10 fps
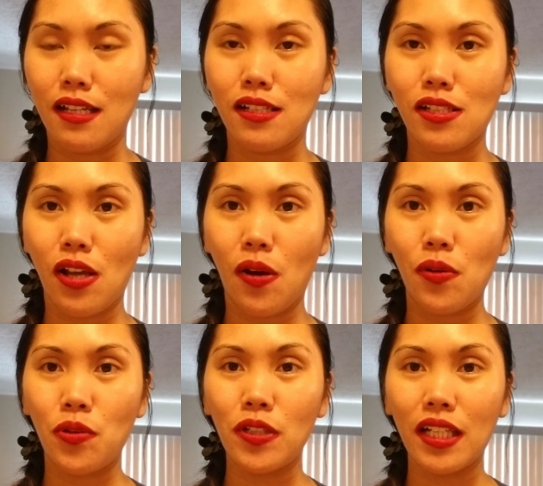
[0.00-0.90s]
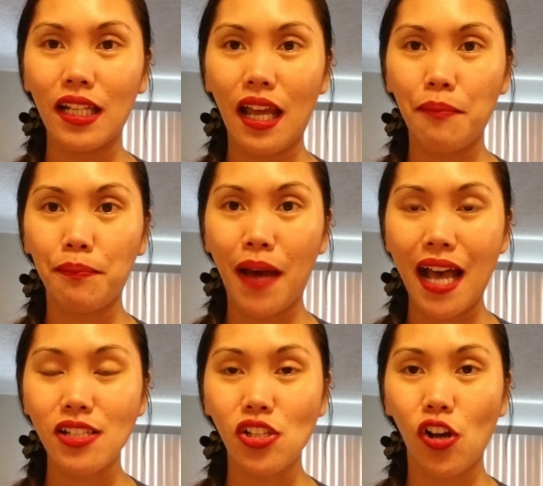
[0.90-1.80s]
So you're gonna
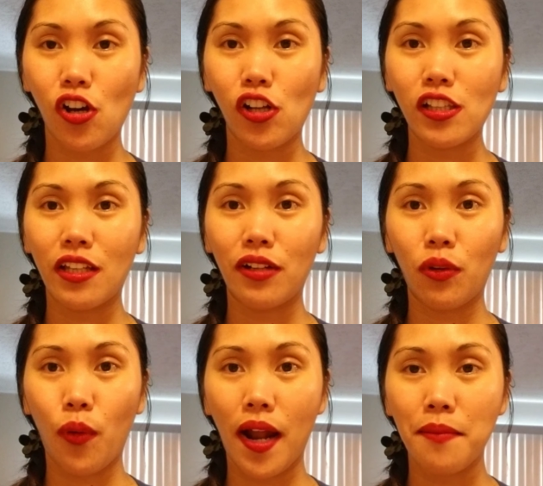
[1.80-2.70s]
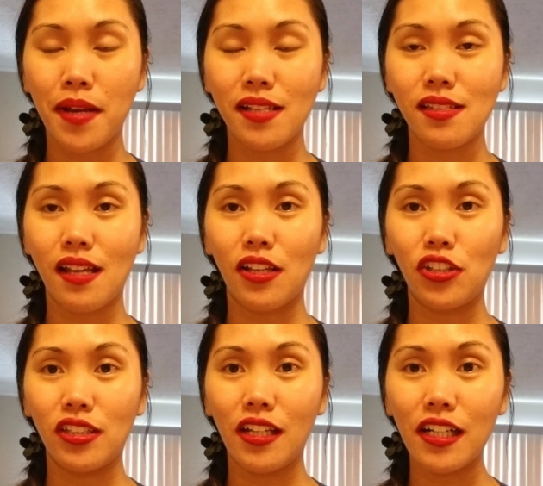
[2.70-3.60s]
pass all the requirements that
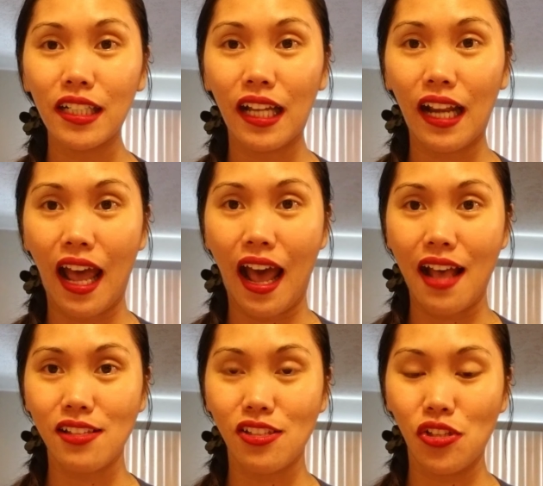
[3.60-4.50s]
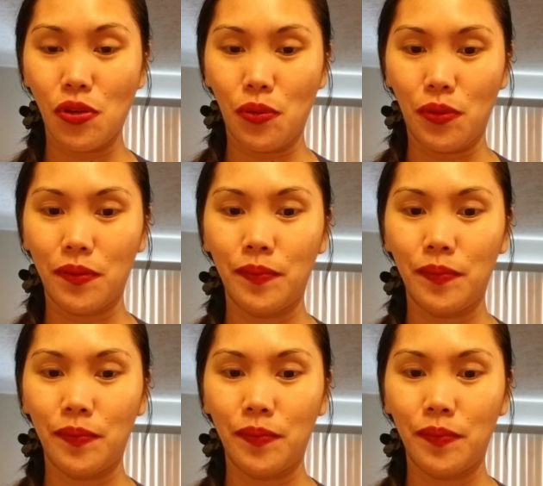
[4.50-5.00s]
they're gonna ask you.